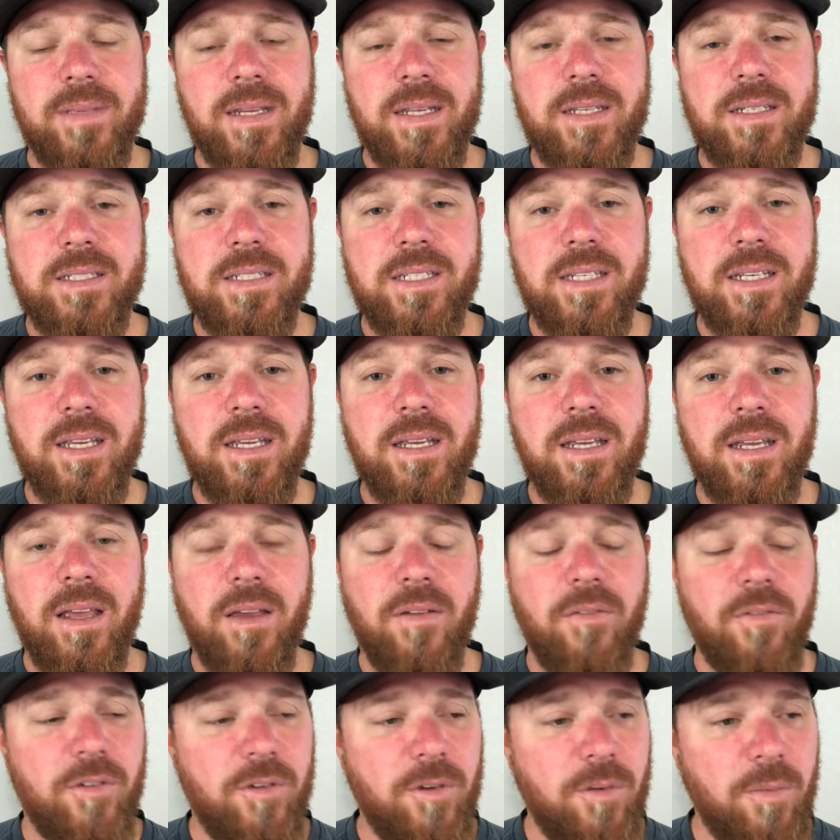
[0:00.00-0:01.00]
And see,
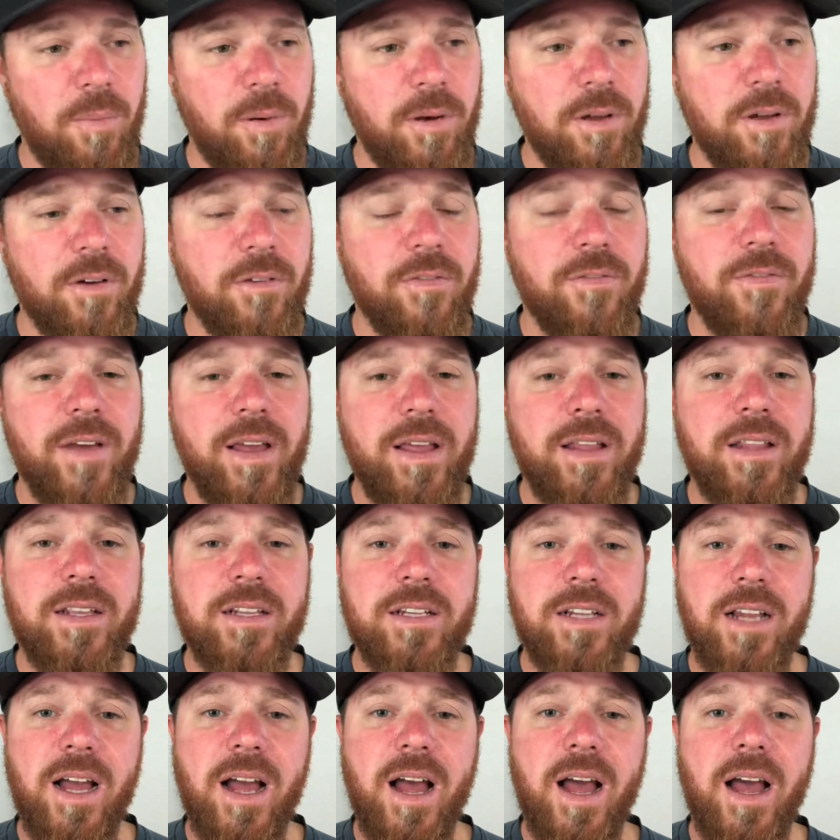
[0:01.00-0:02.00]
if you put your faith
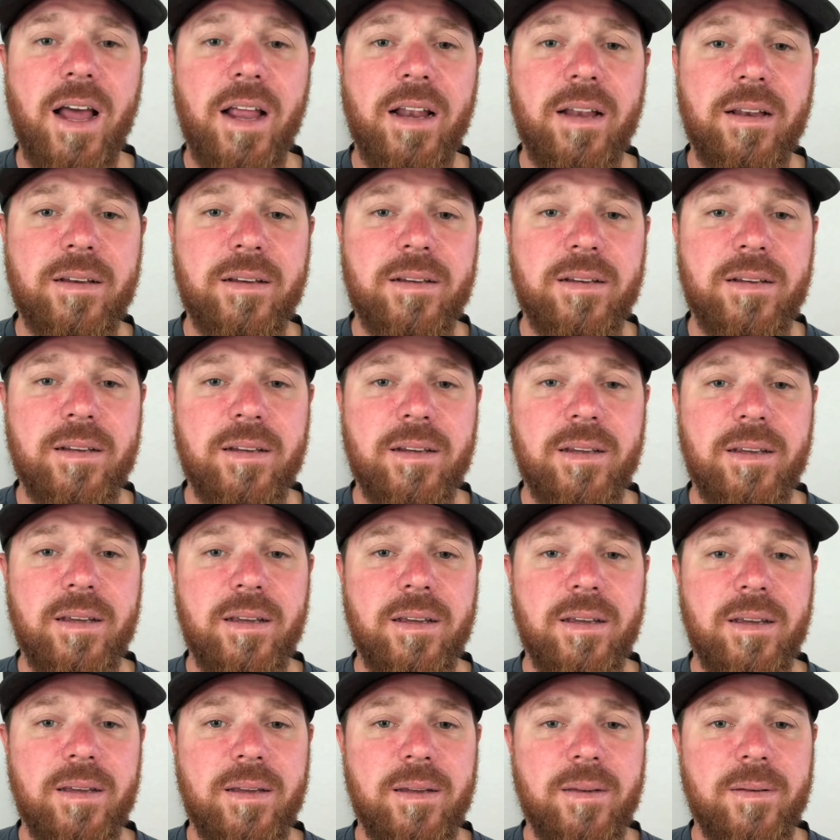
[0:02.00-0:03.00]
in God,
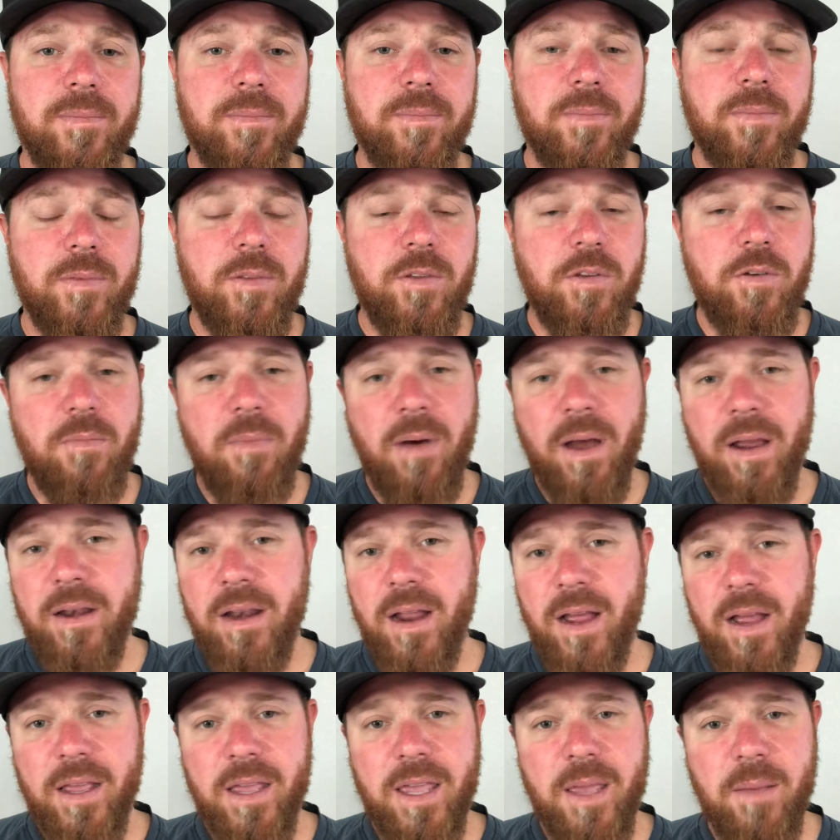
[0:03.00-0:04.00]
you might
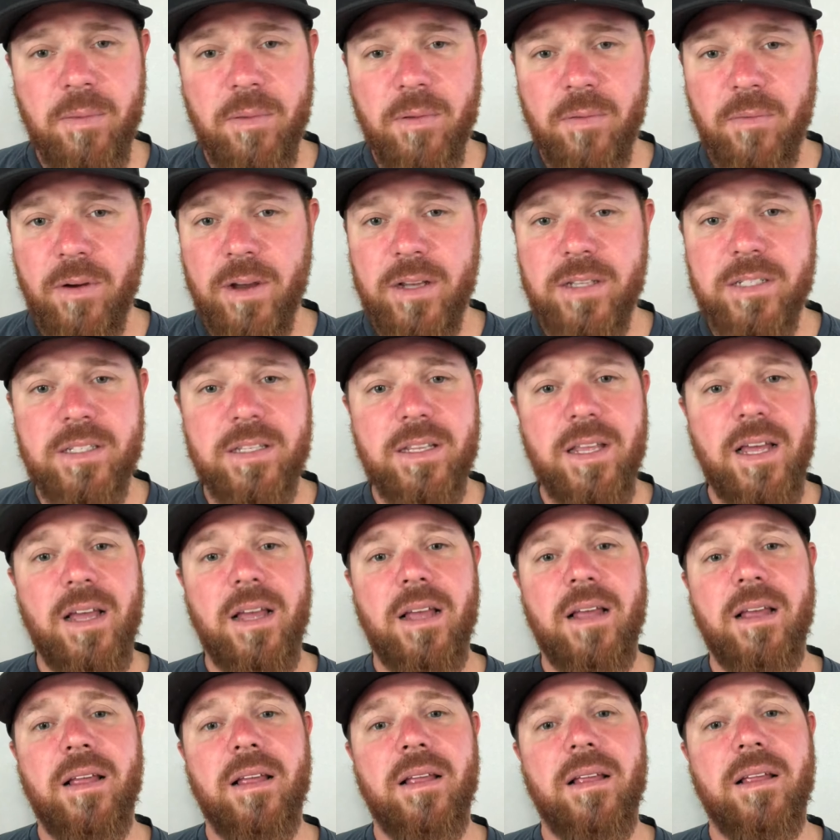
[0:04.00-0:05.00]
not keep the rest of
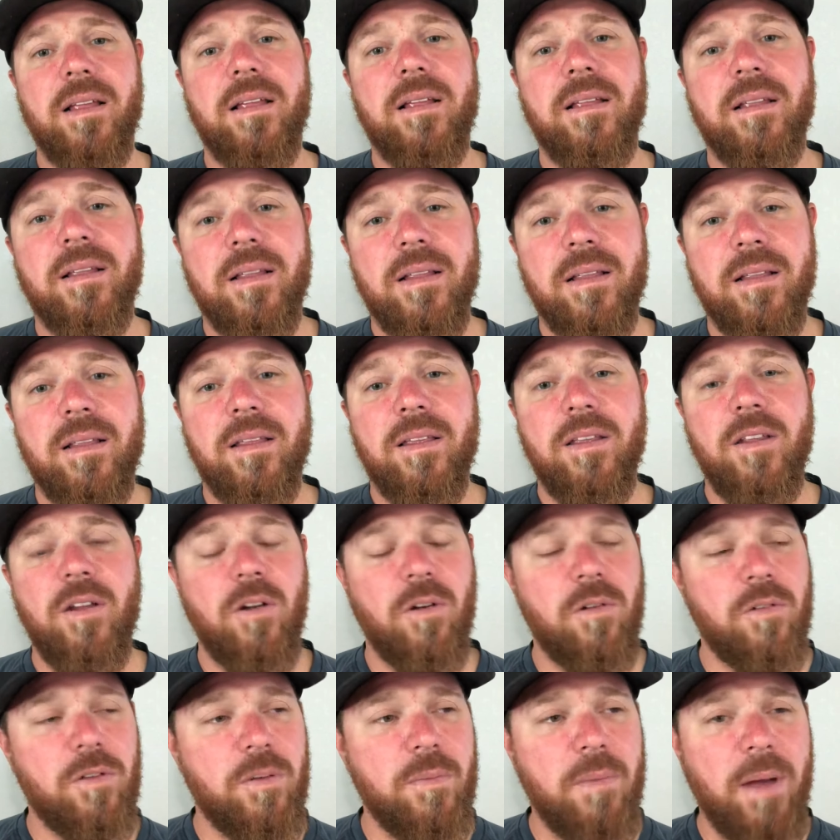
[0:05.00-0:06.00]
that. You
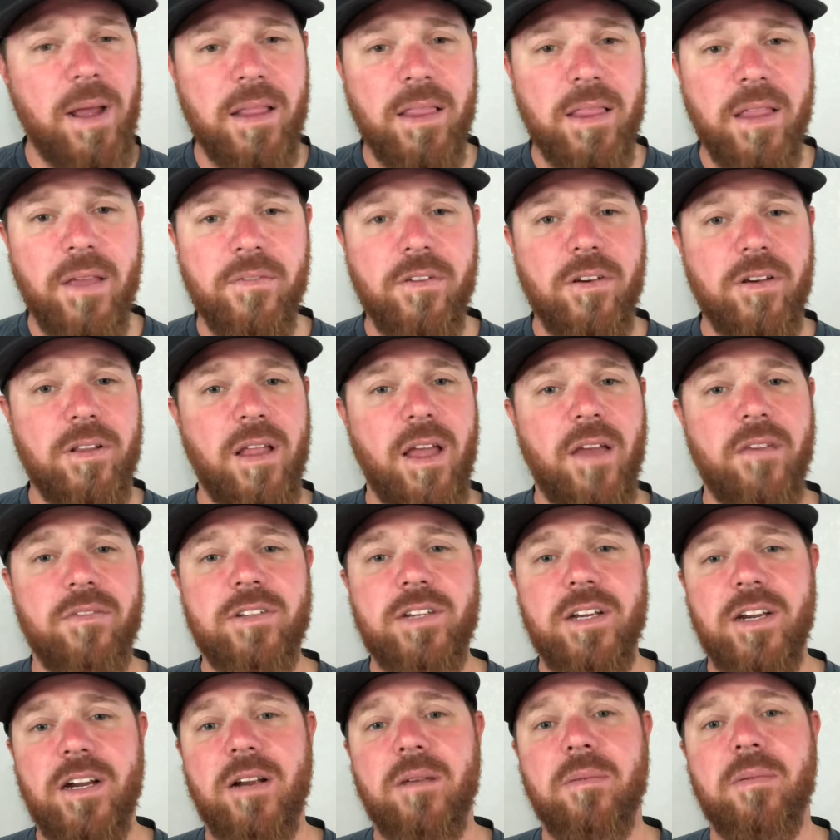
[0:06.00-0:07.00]
know, you might live your life
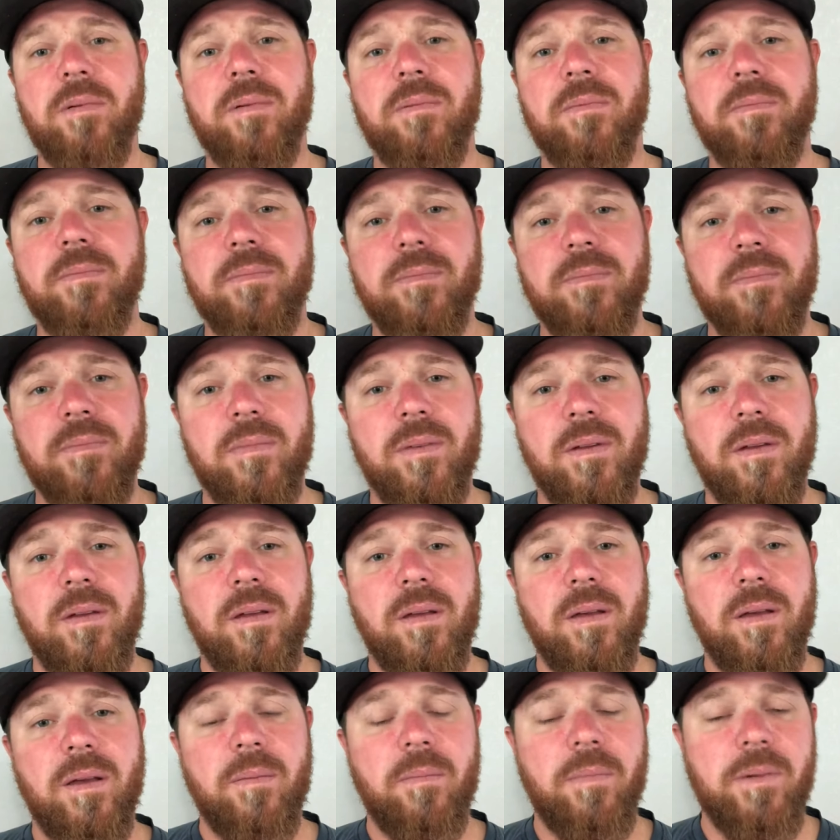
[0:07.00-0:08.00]
terrible.
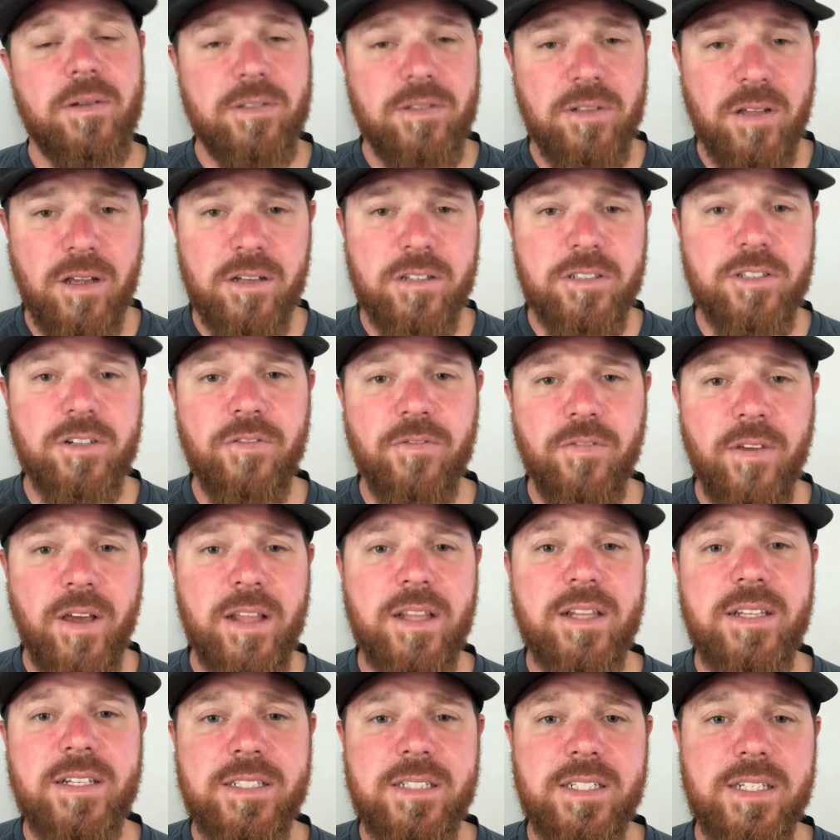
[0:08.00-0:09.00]
But as long as your
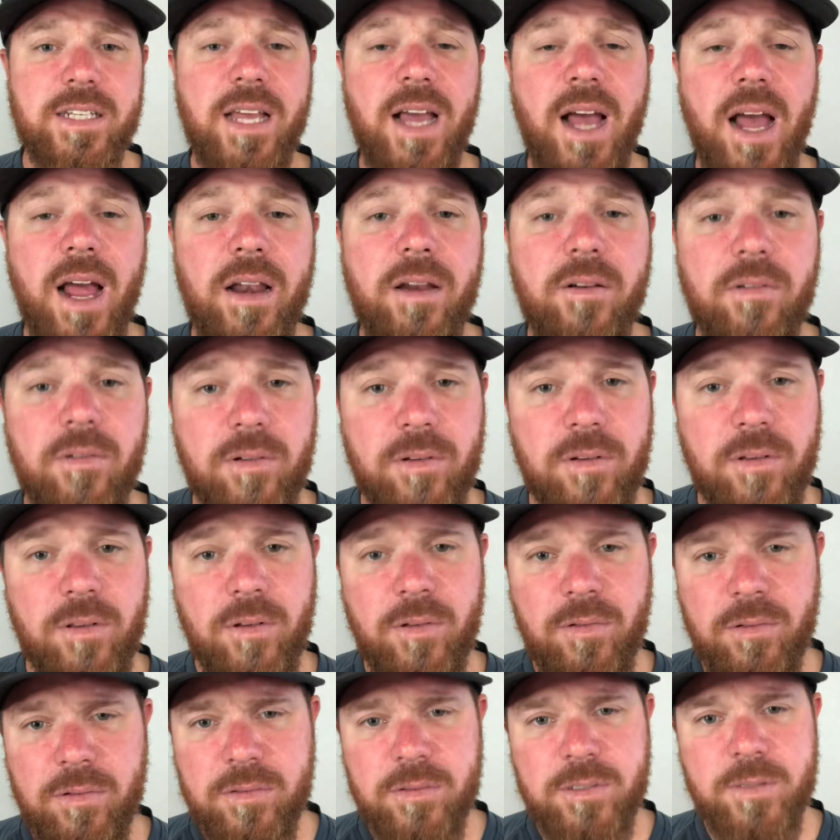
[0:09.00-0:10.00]
faith is in God,
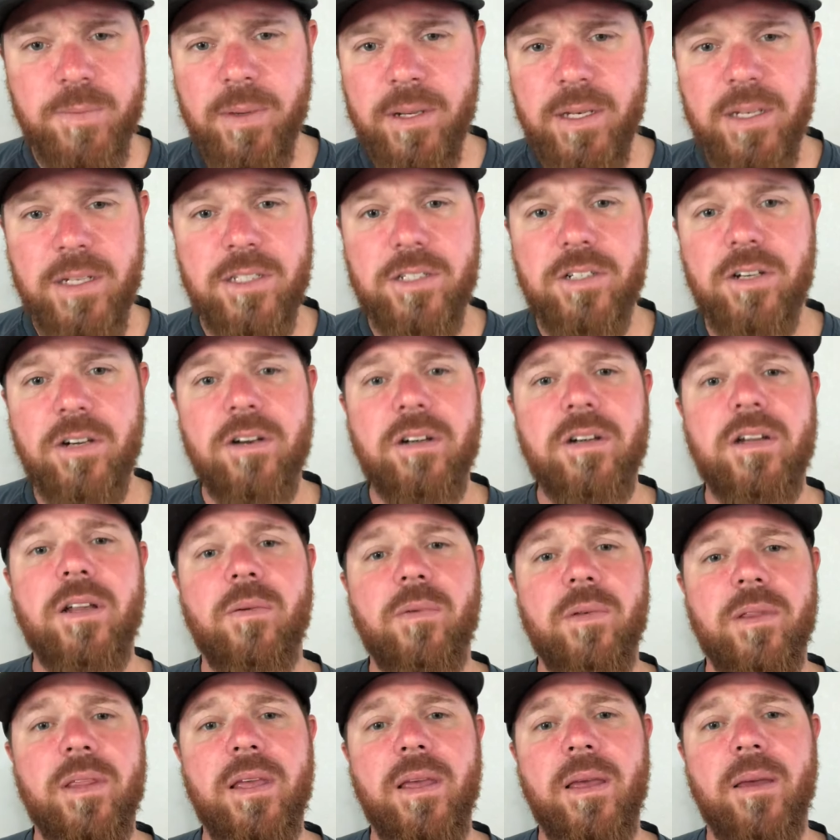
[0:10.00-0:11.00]
you'll spend eternity
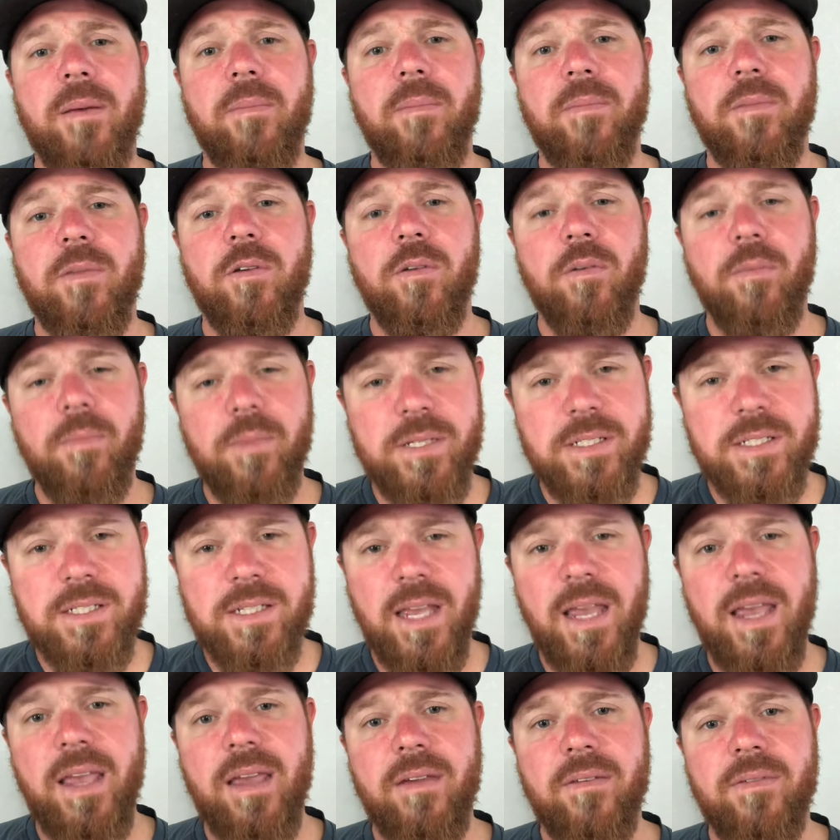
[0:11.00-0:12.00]
with Him. You'll be
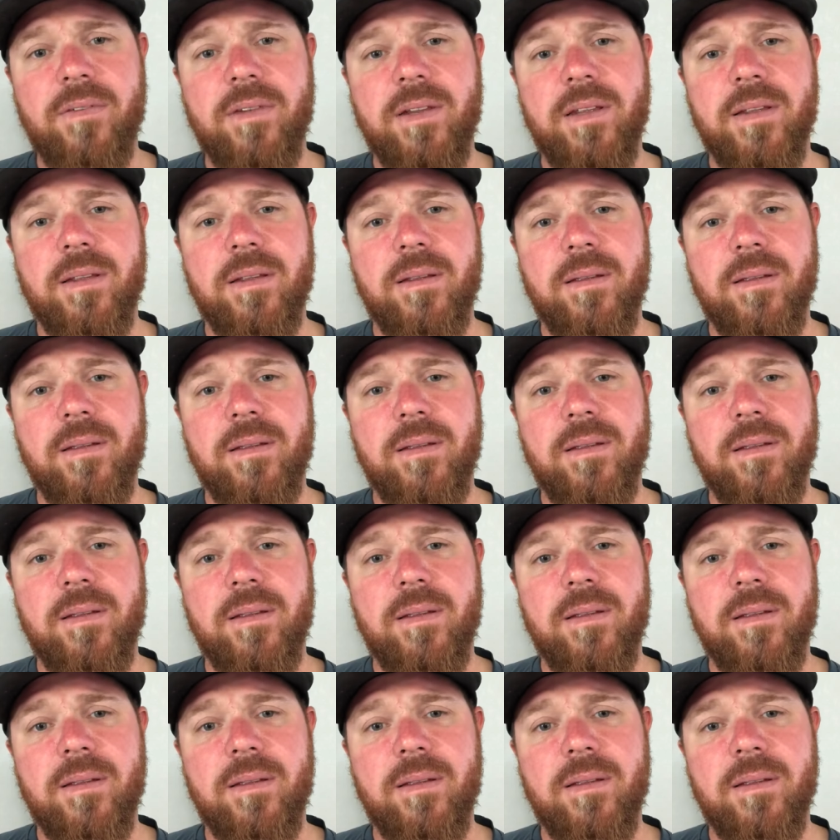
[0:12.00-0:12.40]
saved.